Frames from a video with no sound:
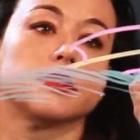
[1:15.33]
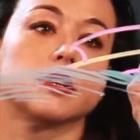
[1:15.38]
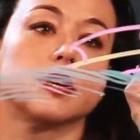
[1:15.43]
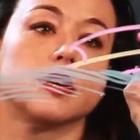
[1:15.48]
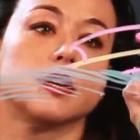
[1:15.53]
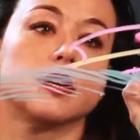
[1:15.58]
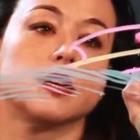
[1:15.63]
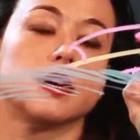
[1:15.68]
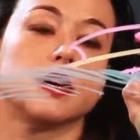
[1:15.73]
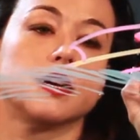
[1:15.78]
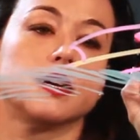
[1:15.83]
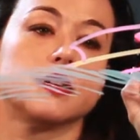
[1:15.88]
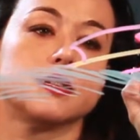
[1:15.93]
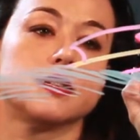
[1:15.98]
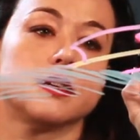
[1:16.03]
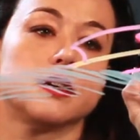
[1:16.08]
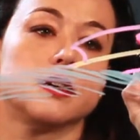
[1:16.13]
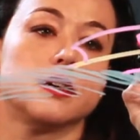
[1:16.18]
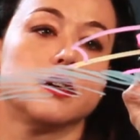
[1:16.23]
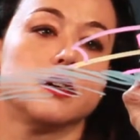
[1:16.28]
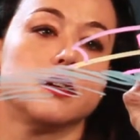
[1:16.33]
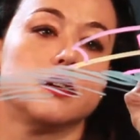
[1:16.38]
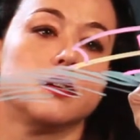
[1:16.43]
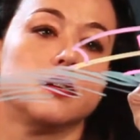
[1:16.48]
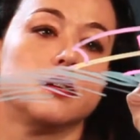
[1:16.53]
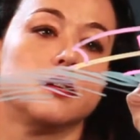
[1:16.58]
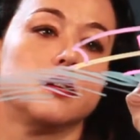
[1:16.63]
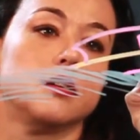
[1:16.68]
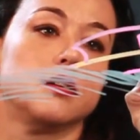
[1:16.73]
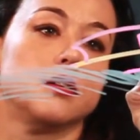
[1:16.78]
and it has a
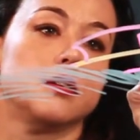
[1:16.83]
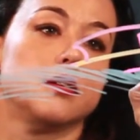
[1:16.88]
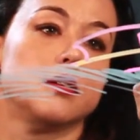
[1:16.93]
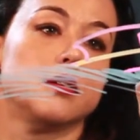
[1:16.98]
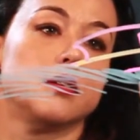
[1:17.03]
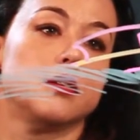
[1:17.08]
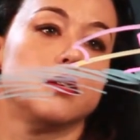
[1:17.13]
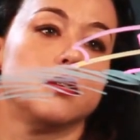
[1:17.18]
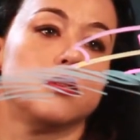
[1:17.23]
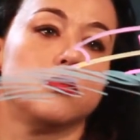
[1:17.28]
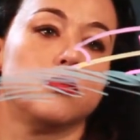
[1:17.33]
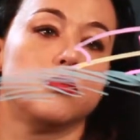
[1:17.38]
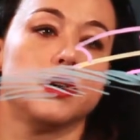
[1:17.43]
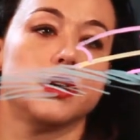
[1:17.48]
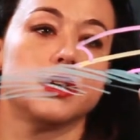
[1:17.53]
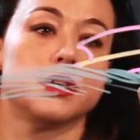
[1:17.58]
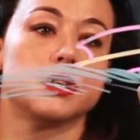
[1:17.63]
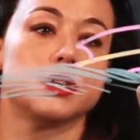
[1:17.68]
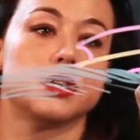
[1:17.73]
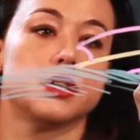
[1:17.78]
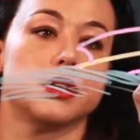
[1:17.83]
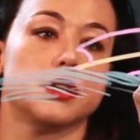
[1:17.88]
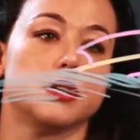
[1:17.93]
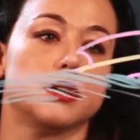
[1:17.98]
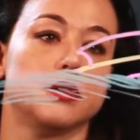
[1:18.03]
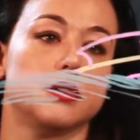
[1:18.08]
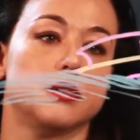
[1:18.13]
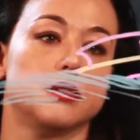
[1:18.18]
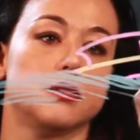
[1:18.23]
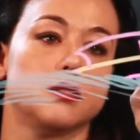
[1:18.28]

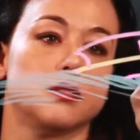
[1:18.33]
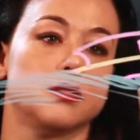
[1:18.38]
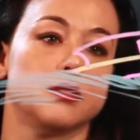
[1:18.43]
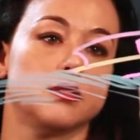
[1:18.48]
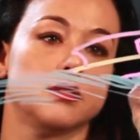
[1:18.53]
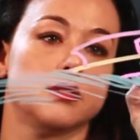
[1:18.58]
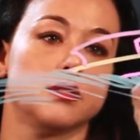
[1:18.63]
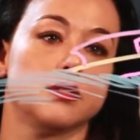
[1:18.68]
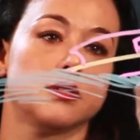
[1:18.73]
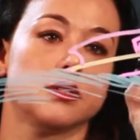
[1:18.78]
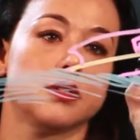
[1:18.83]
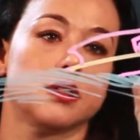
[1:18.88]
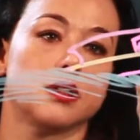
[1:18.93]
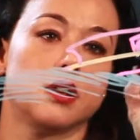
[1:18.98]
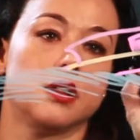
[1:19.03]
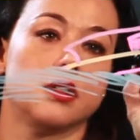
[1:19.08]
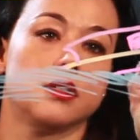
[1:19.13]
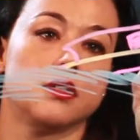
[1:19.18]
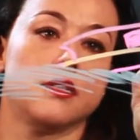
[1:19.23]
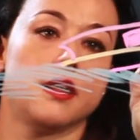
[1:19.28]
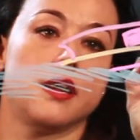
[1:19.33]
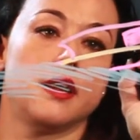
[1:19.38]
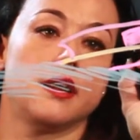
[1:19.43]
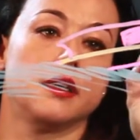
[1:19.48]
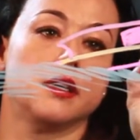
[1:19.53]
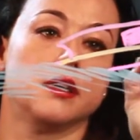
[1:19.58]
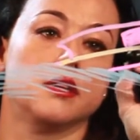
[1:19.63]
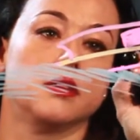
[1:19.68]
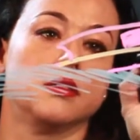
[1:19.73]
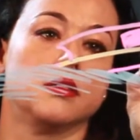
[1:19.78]
windshield. You could color that
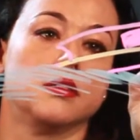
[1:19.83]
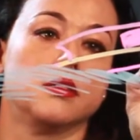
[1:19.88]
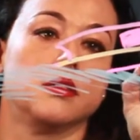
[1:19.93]
in,